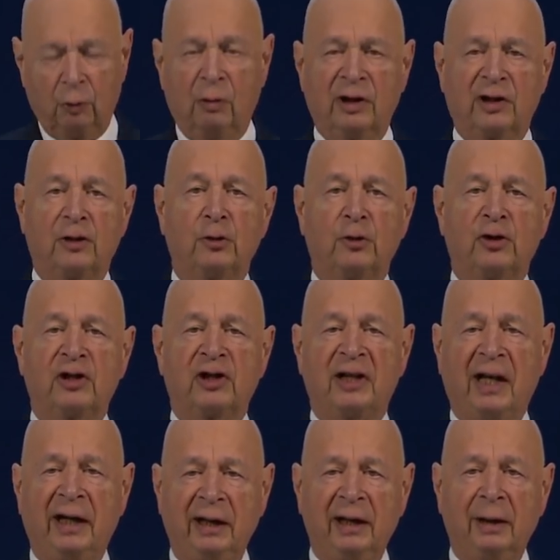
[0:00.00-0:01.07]
to a
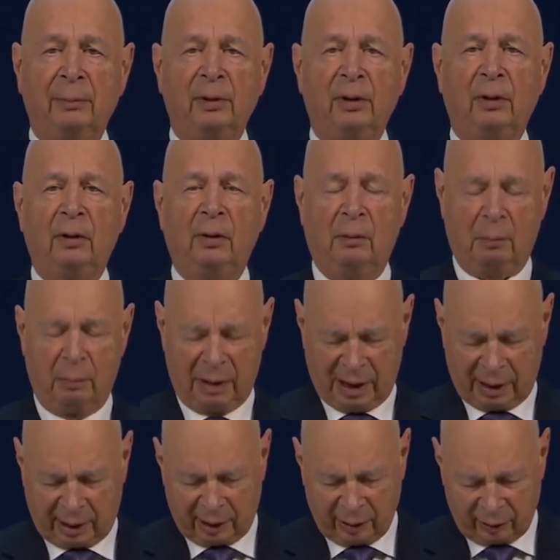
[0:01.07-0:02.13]
sustainable
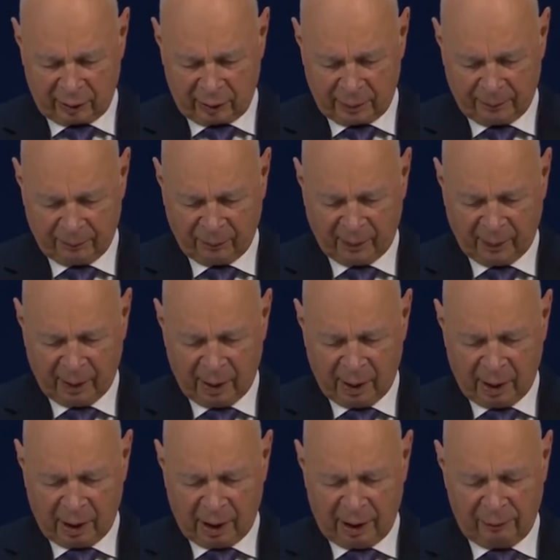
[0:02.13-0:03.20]
market.
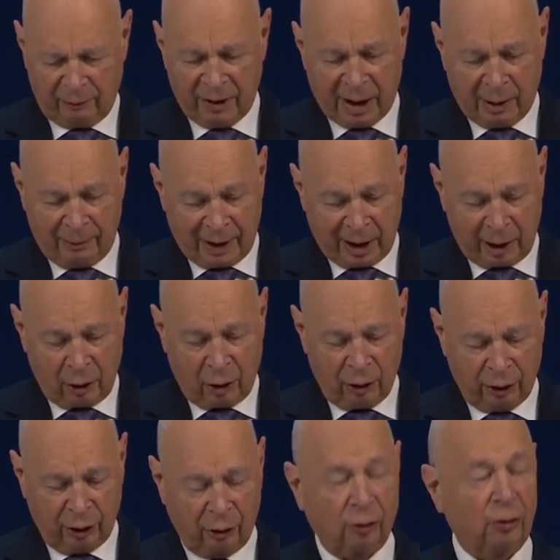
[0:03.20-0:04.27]
And we are very
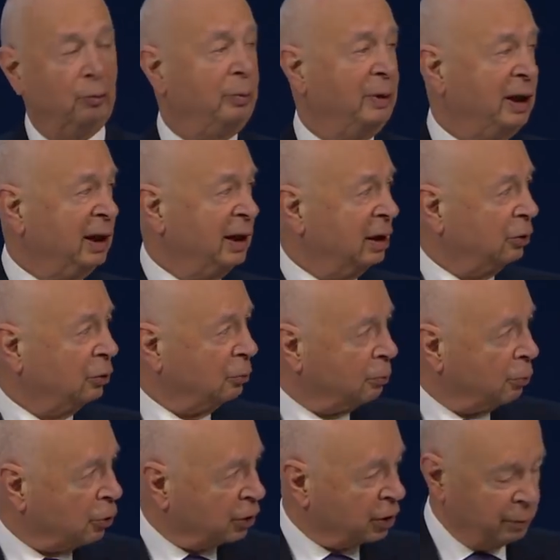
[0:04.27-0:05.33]
honored to, be,
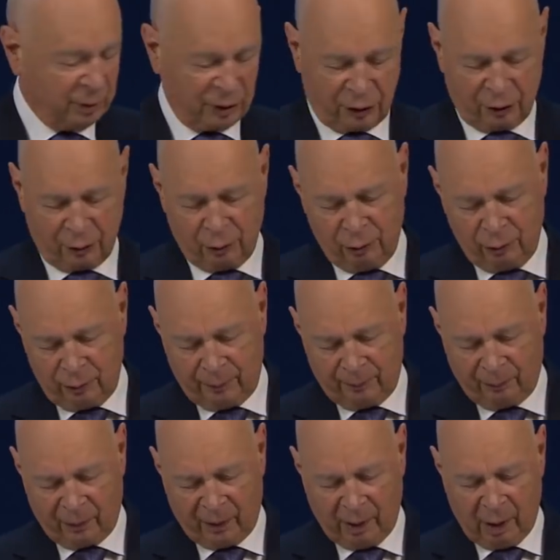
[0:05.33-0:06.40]
to work with you
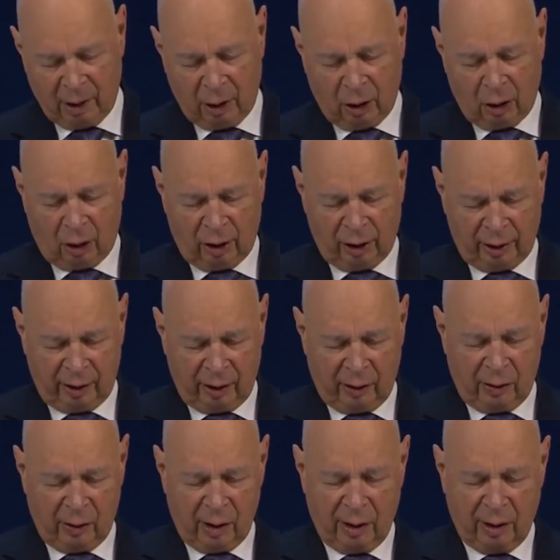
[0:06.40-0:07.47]

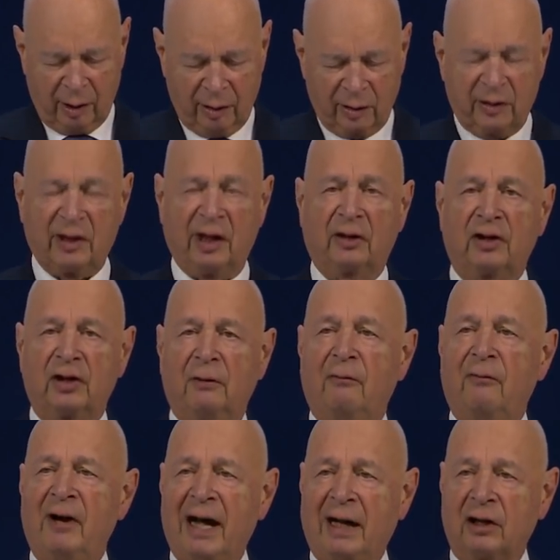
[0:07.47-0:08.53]
on
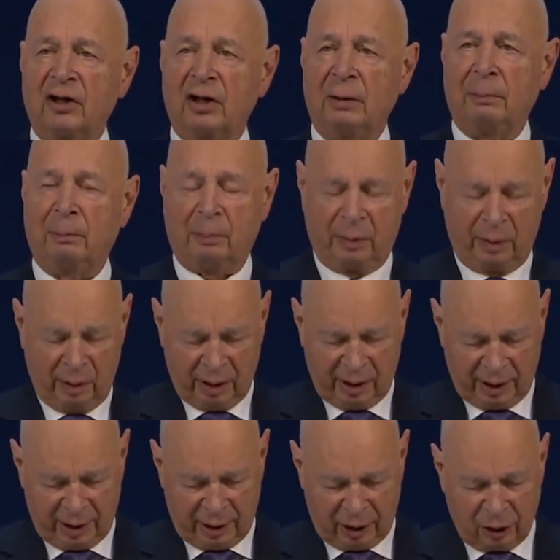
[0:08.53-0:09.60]
such a flagship
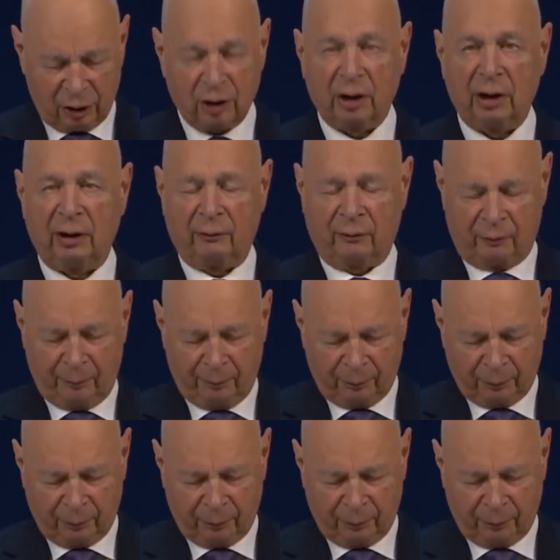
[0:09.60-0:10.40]
initiative.